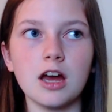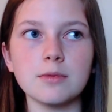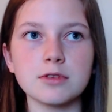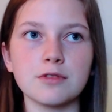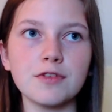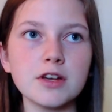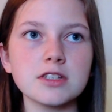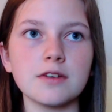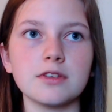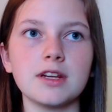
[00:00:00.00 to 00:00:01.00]
So the
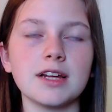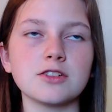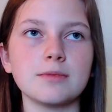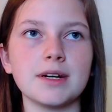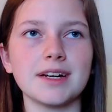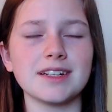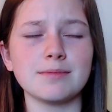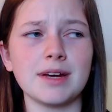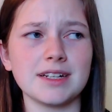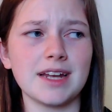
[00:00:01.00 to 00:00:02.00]
first half of the
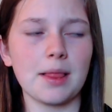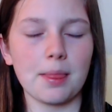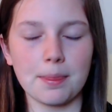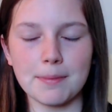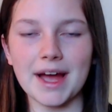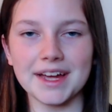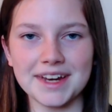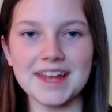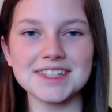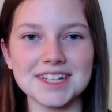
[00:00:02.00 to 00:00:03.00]

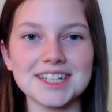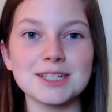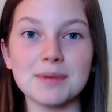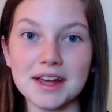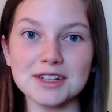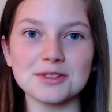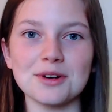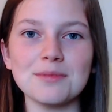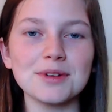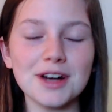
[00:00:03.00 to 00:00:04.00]
electromagnetic
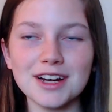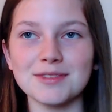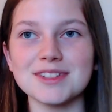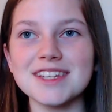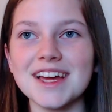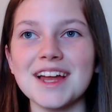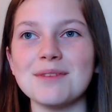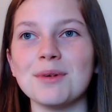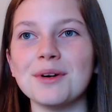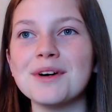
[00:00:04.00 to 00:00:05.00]
spectrum, can't even say it
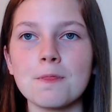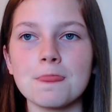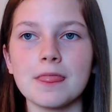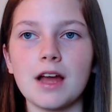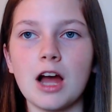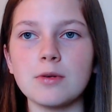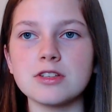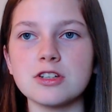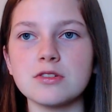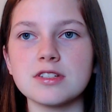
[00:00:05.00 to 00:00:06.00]
anymore, I
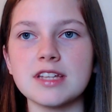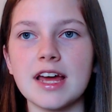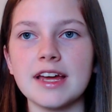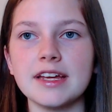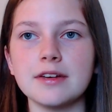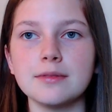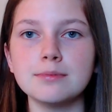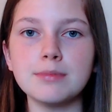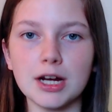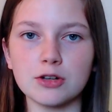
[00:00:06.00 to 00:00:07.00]
would do, say,
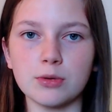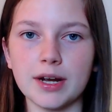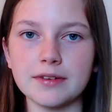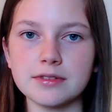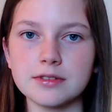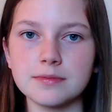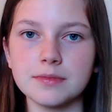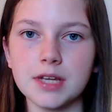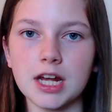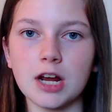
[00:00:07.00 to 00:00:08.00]
microwaves,
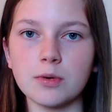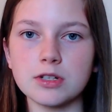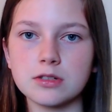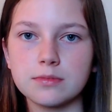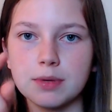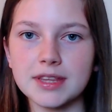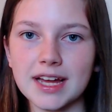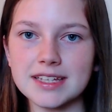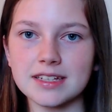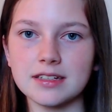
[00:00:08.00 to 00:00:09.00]
and I would put
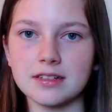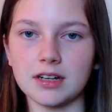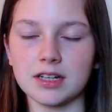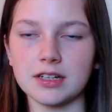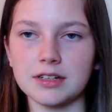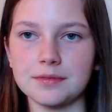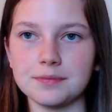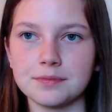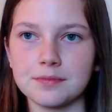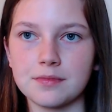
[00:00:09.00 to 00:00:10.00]
that as
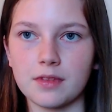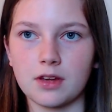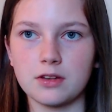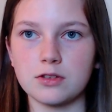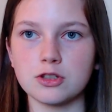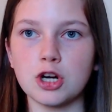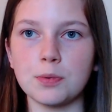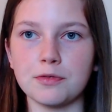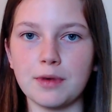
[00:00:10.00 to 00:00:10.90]
the top of my